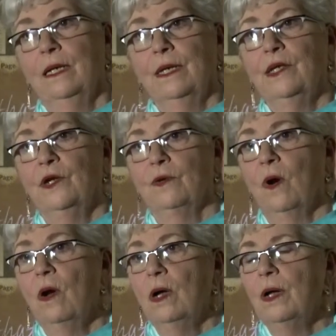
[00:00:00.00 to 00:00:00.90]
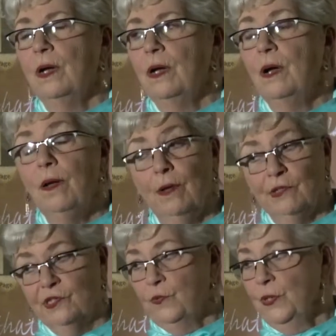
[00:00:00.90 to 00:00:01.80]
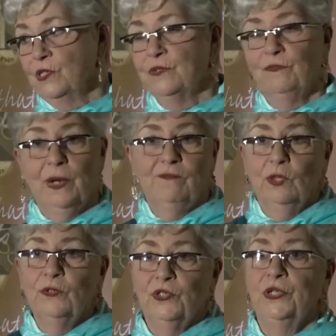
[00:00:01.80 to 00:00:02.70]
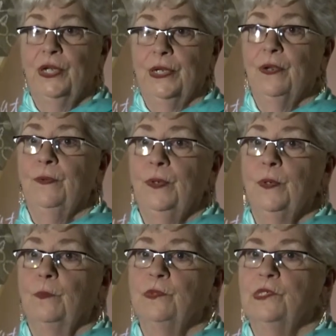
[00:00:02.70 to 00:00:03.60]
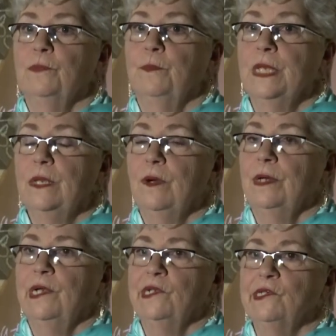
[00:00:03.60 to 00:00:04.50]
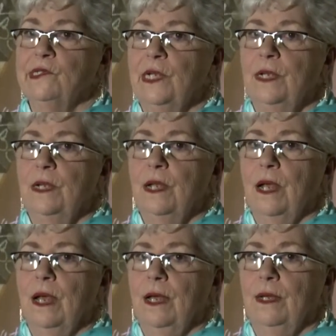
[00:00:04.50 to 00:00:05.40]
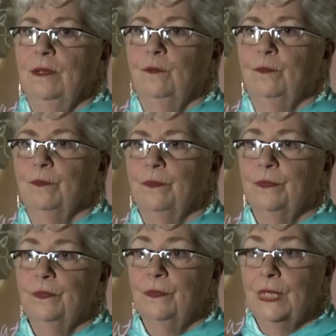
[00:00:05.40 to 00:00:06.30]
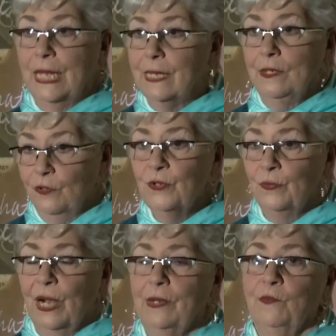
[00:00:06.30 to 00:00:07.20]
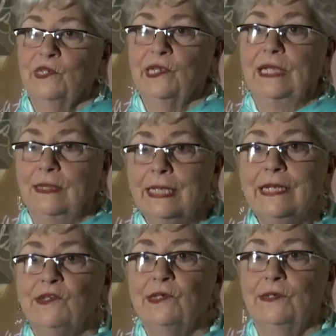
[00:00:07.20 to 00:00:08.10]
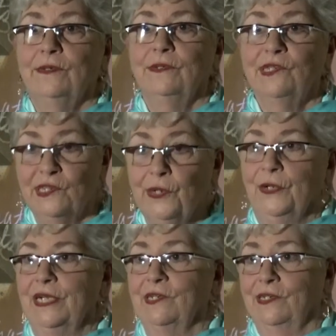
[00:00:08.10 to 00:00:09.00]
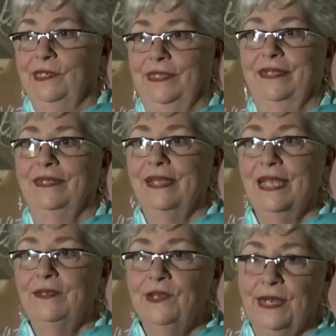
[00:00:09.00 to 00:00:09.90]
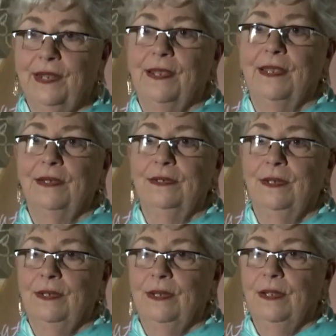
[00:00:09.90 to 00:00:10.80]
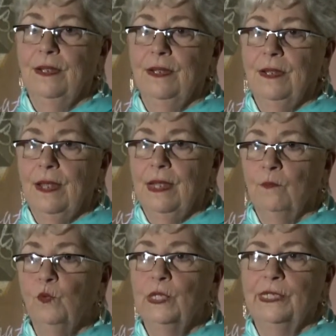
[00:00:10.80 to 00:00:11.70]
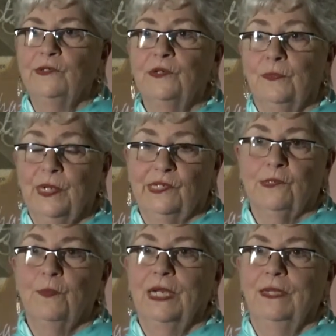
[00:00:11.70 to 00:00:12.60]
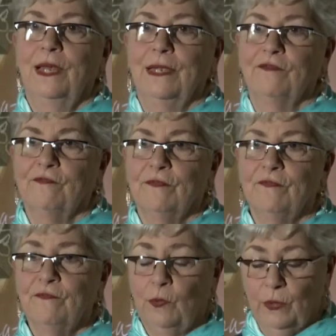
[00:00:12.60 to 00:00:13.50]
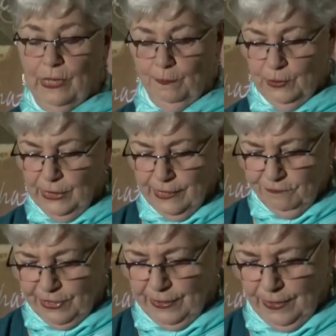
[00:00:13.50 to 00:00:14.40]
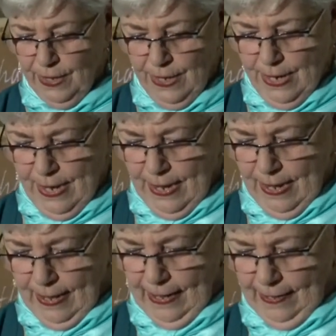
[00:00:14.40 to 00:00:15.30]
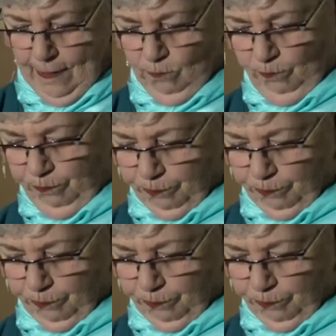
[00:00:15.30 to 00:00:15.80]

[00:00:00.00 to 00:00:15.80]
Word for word: you know, all sorts of revolutionary groups because um, they knew I was at least serious and dedicated and willing to risk my life for what I believed in. Um,